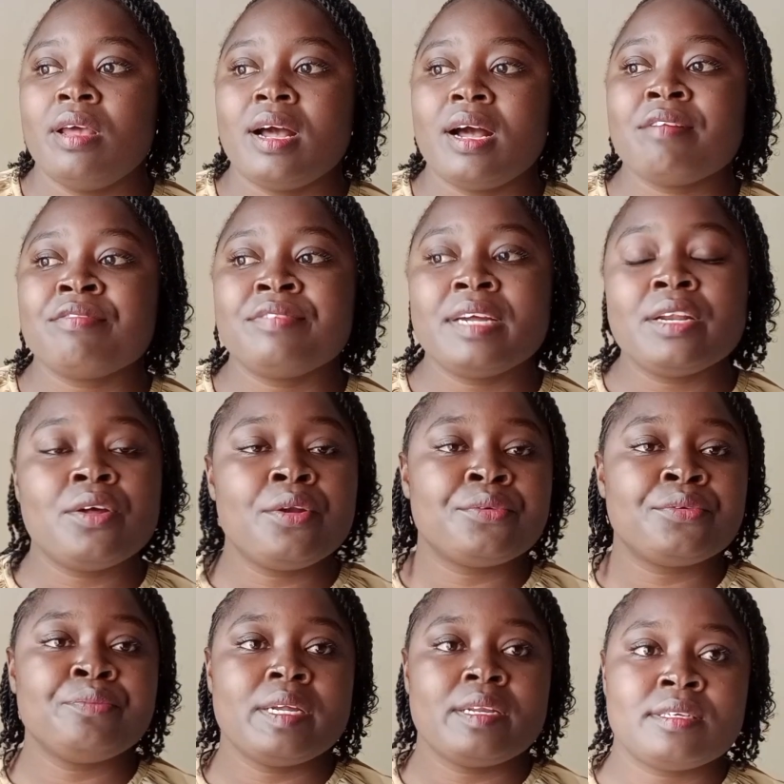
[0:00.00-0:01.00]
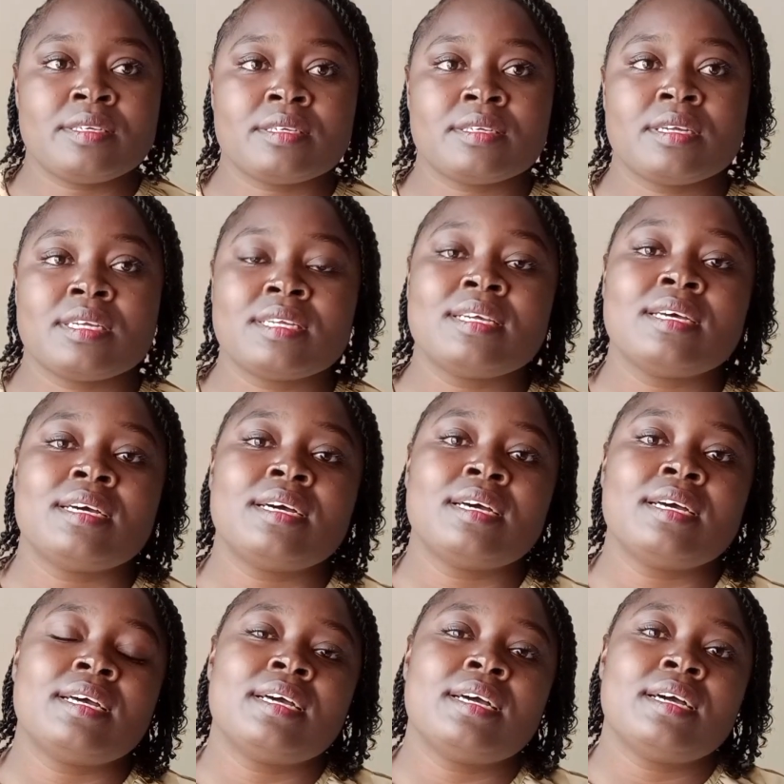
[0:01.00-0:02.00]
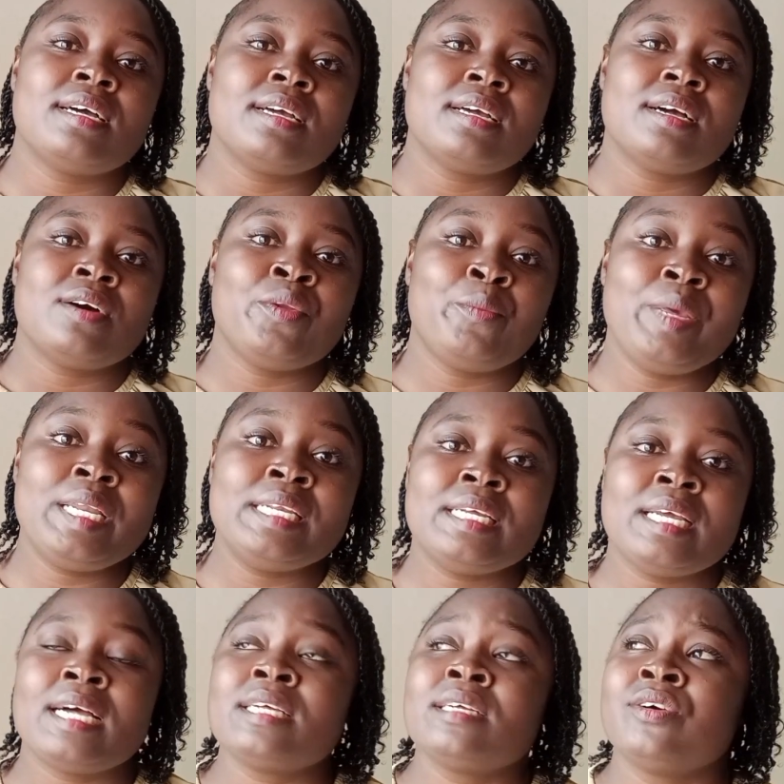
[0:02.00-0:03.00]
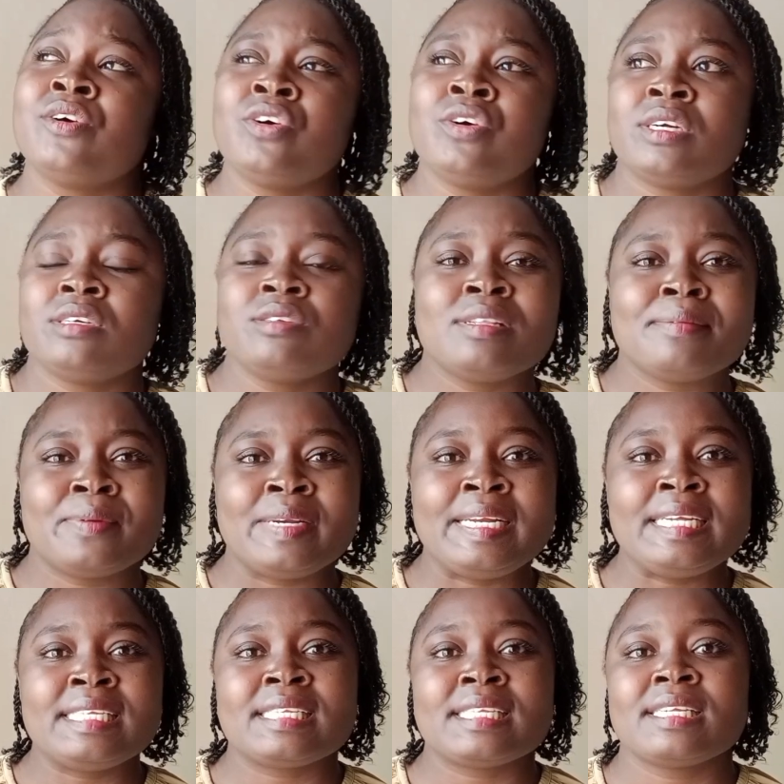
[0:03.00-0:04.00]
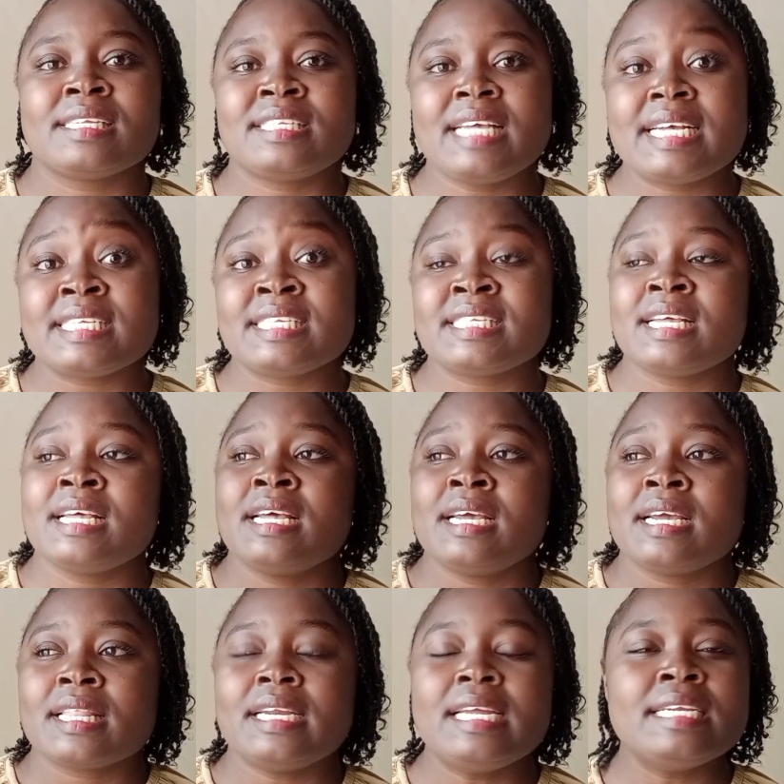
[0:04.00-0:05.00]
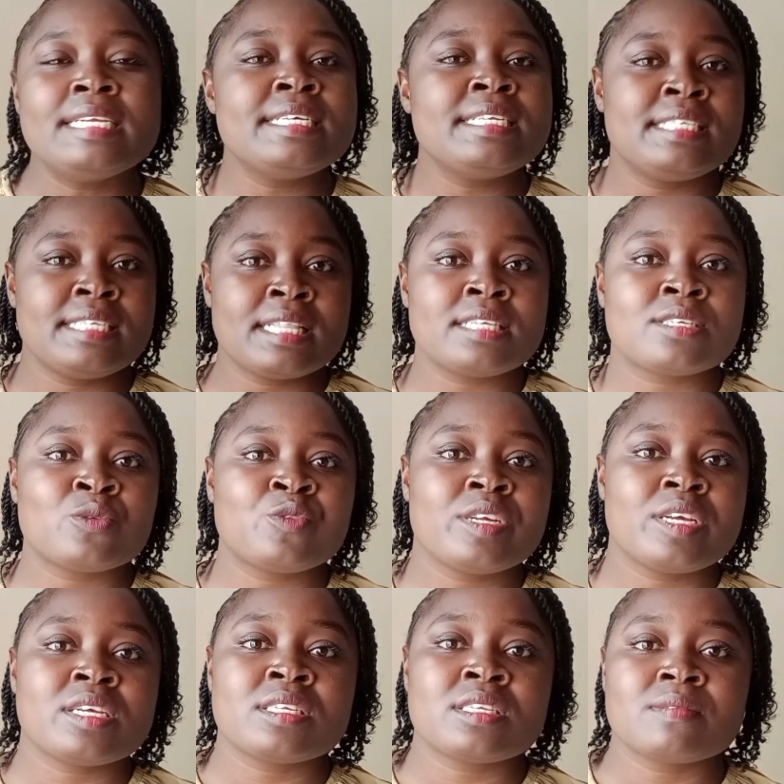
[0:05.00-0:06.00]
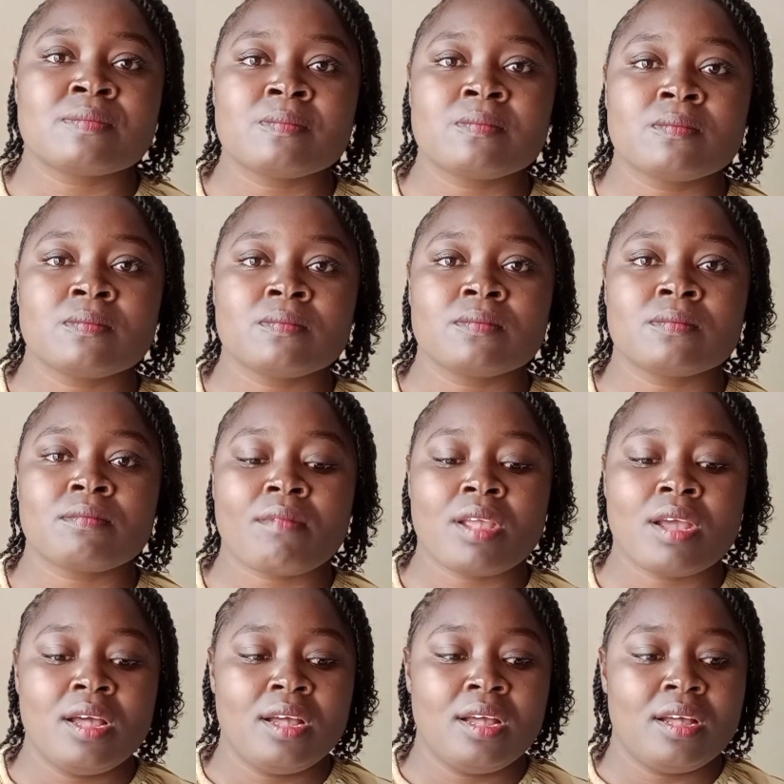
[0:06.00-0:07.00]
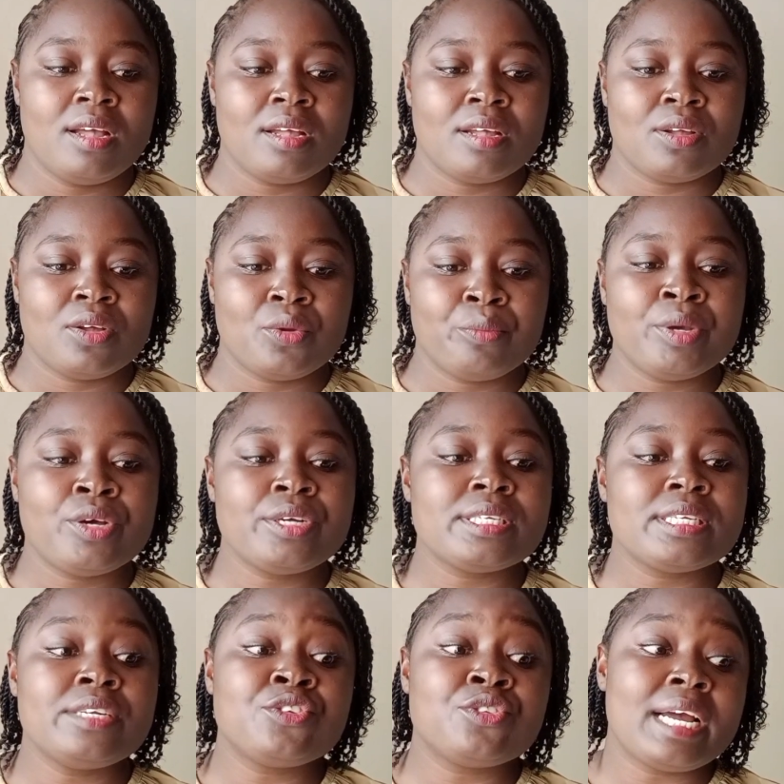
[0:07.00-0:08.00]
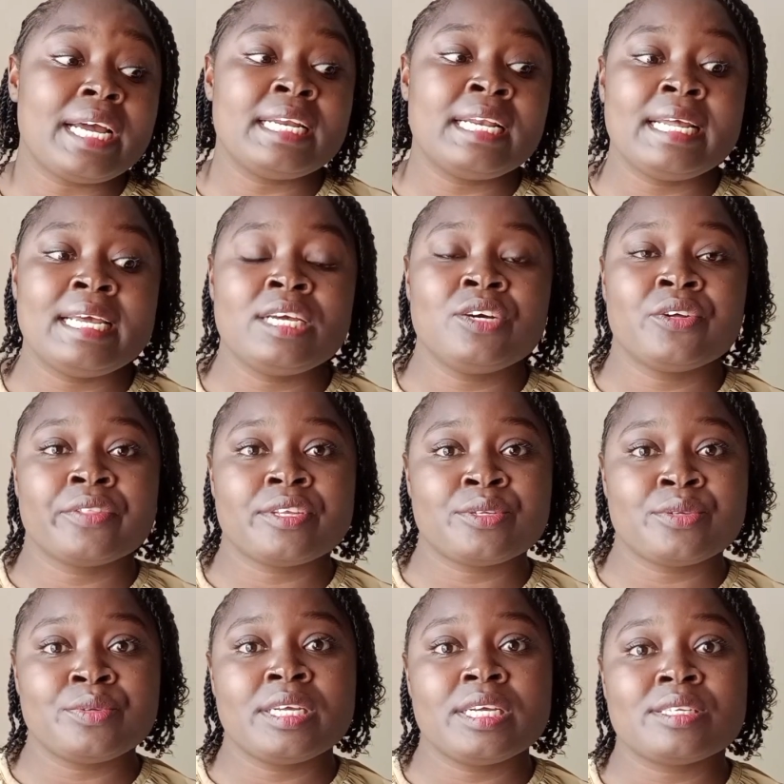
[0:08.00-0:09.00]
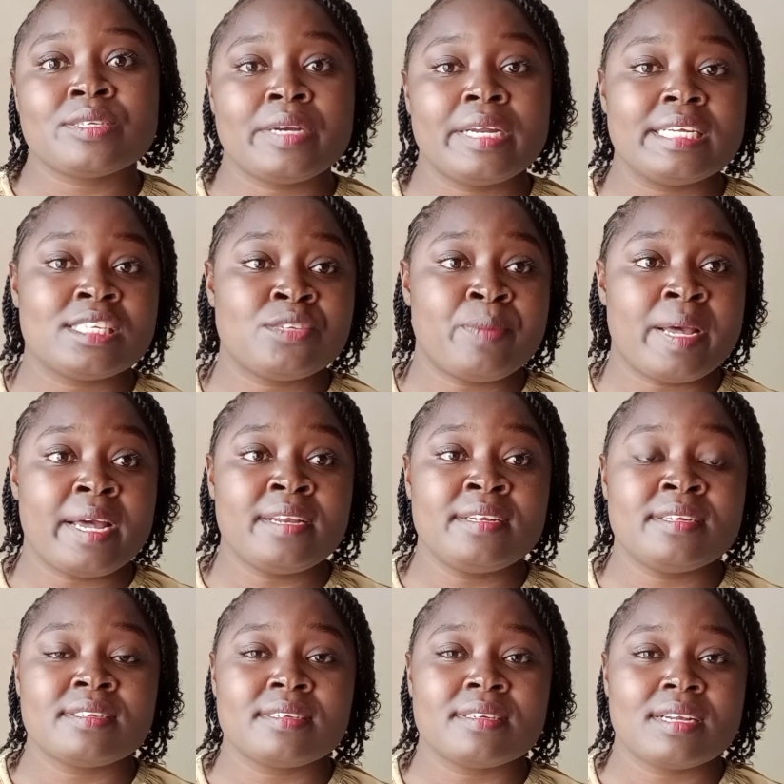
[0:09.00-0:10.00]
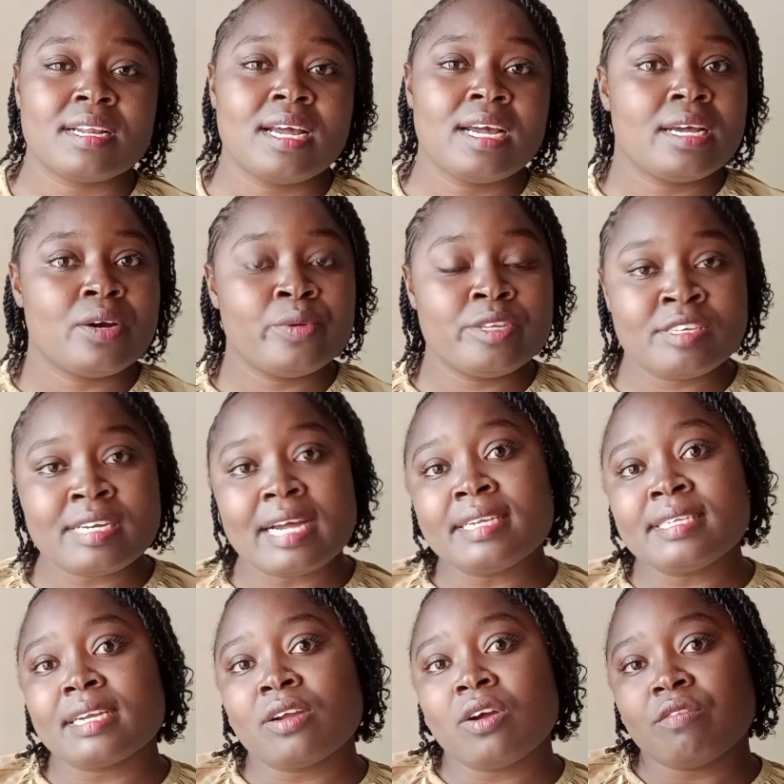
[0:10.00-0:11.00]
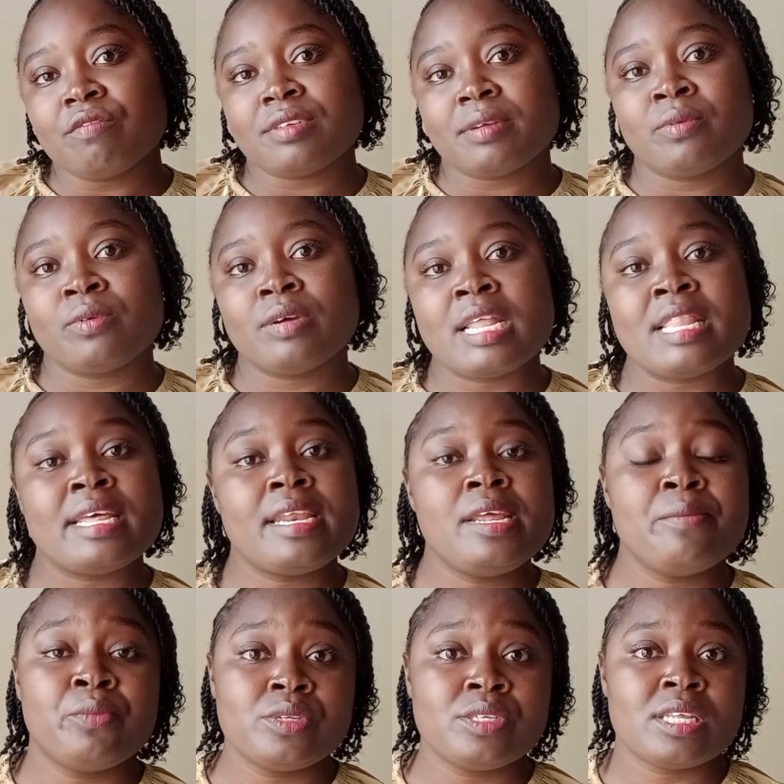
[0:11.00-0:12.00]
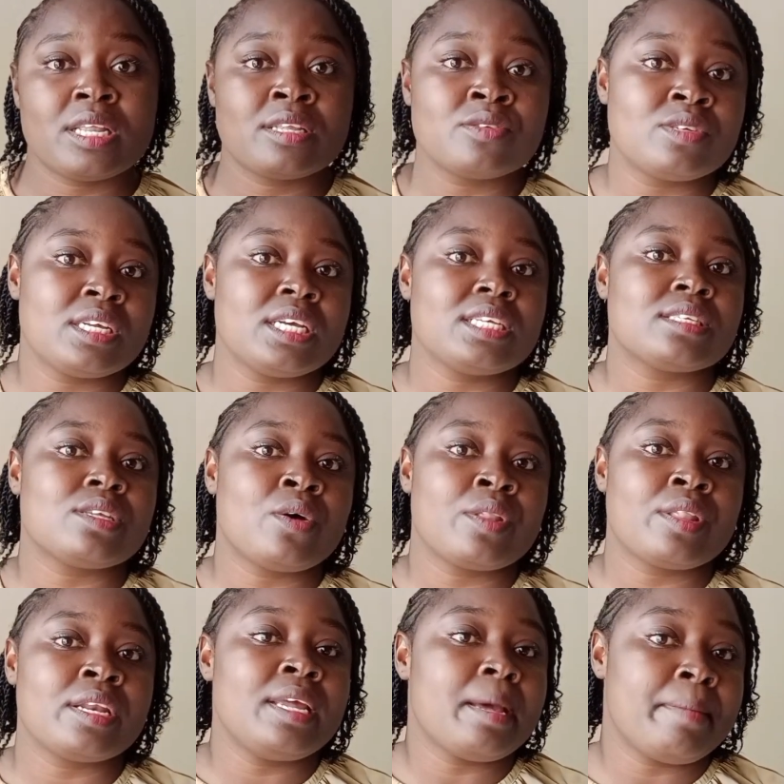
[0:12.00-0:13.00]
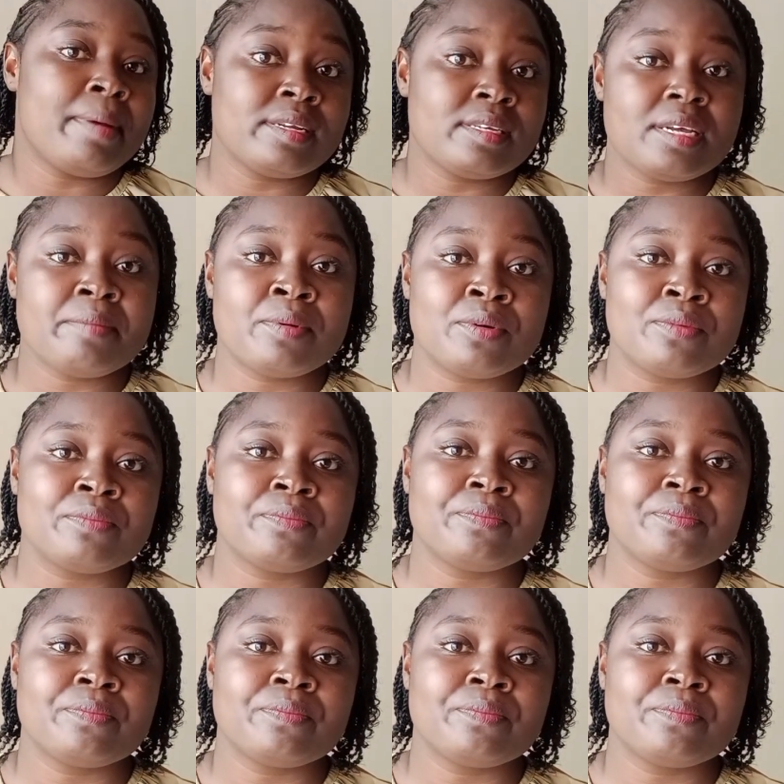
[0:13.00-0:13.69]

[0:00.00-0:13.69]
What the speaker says: A fellow roommate on media or to the police says that he did see the suitcase because he tried laying on the suitcase on his bed, which turns uncomfortable, and then he puts the suitcase on the nearby table.